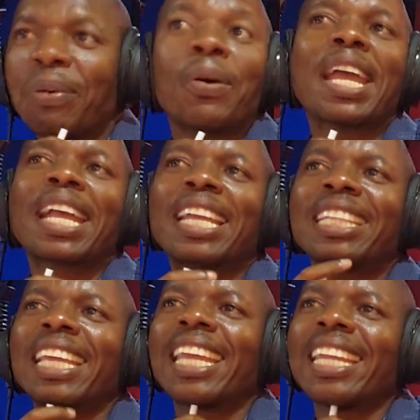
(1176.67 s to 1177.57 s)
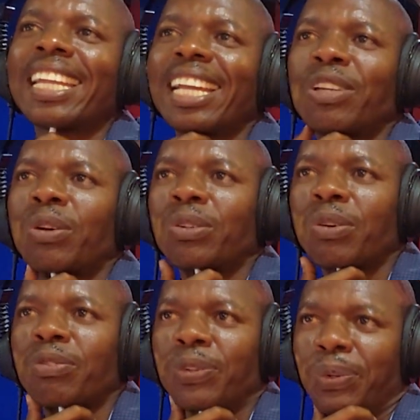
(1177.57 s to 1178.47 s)
Where can they get hold
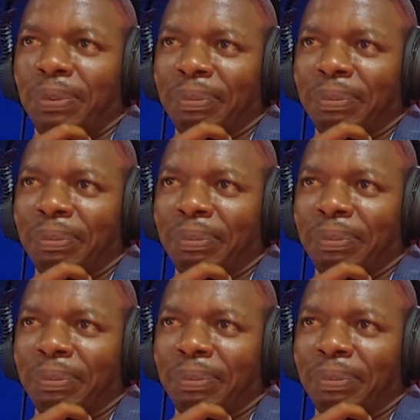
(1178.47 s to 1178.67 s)
of you?